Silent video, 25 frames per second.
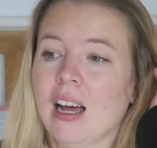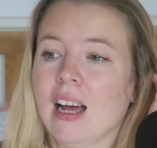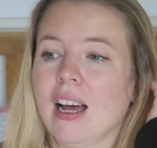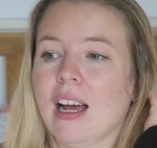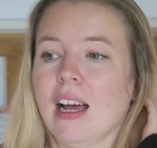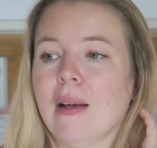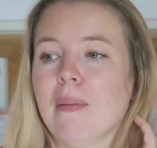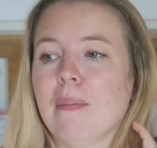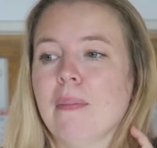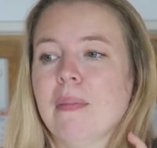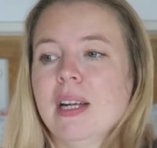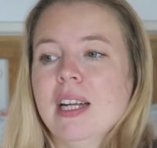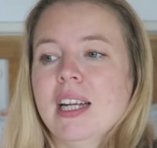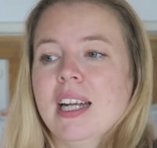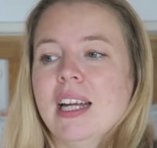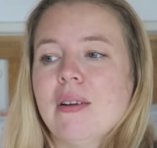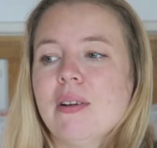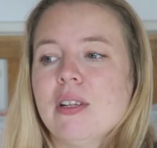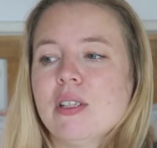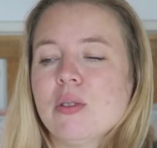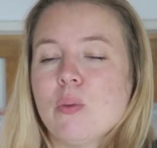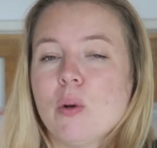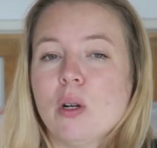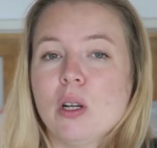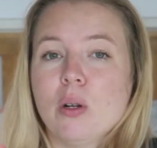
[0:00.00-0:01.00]
and now
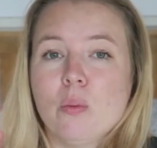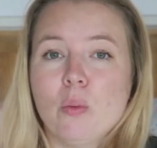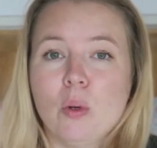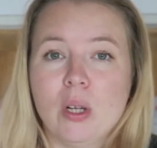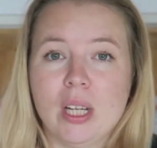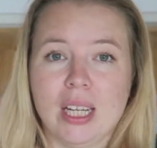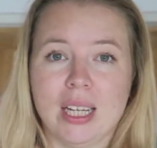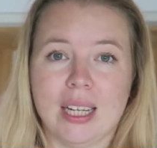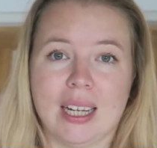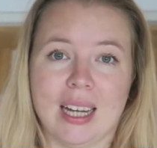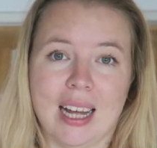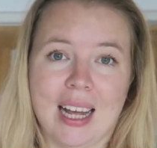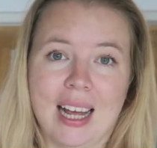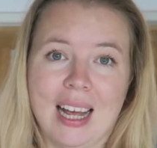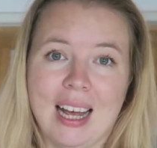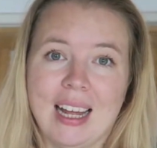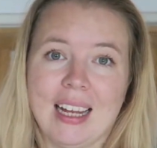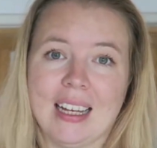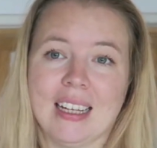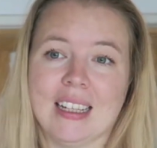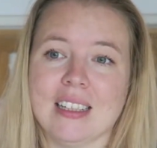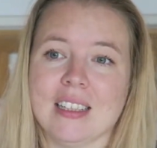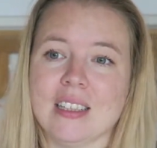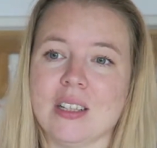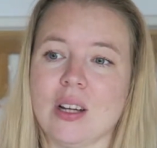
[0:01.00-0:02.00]
it's 1 a week,
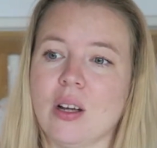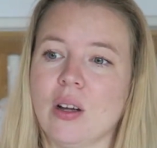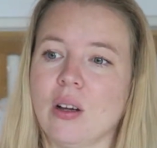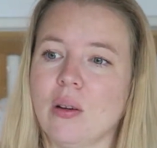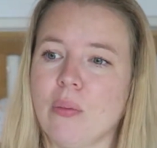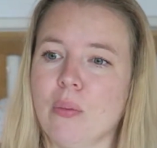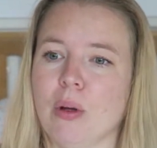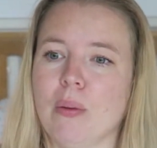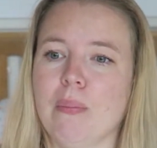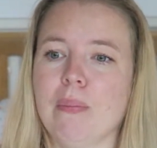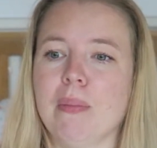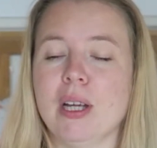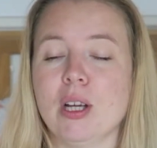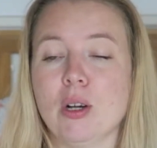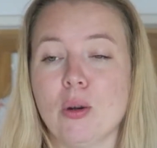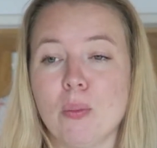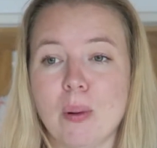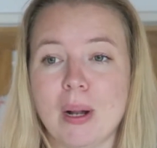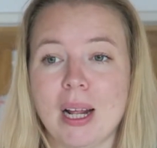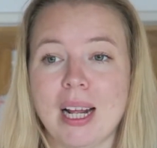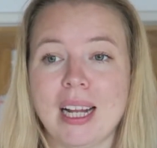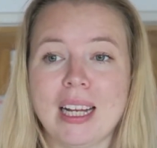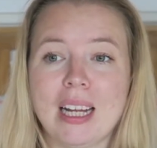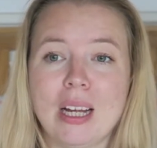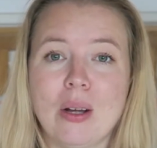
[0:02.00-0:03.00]
and we're meal
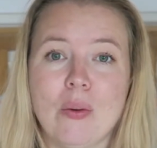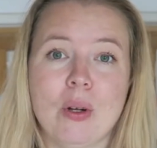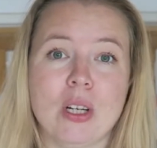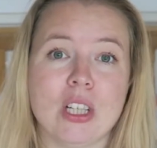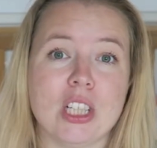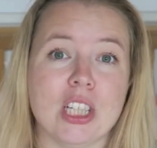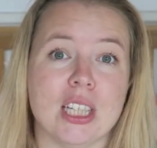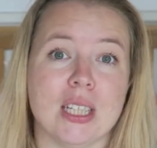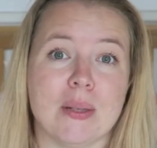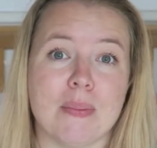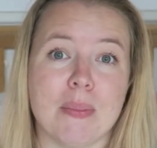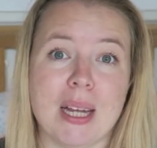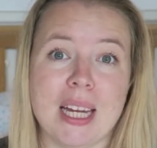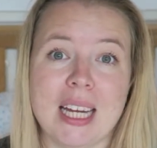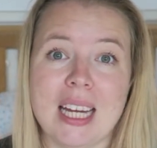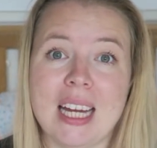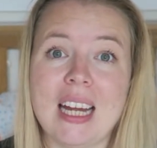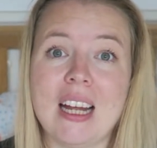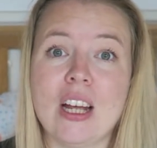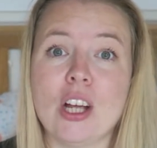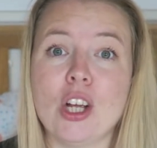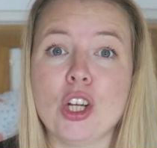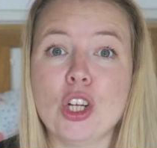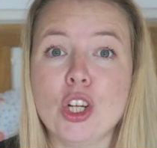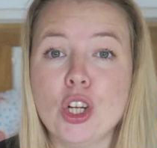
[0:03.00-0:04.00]
planning, which is
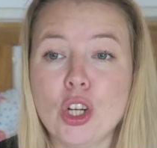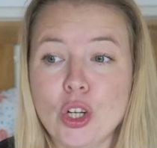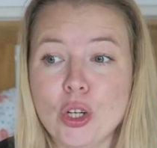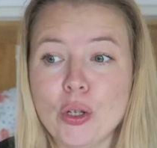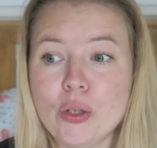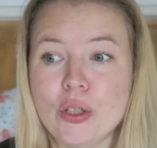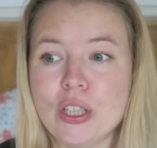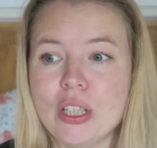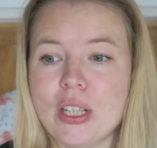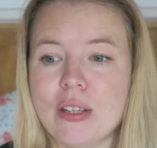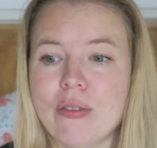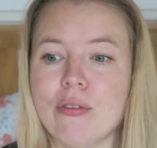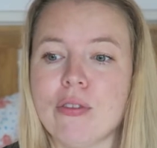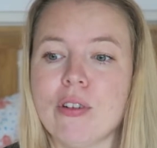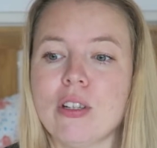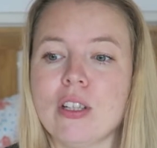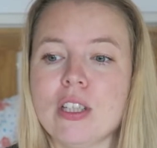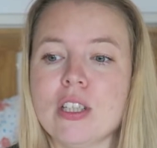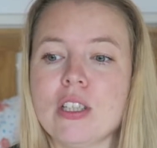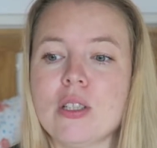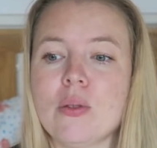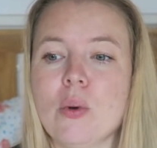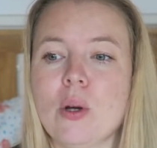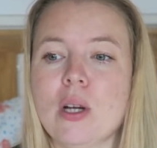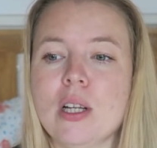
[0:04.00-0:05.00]
making a huge
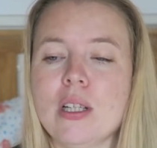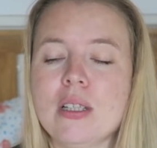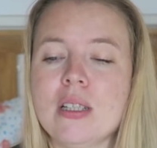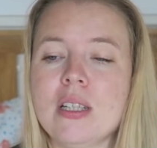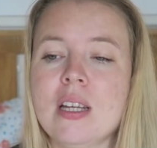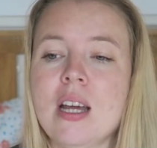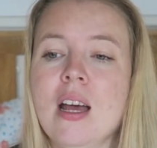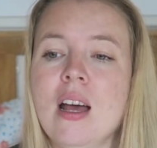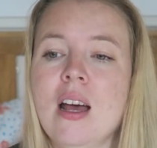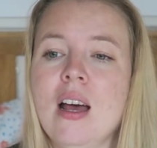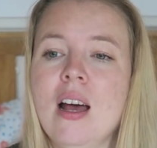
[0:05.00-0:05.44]
difference to us.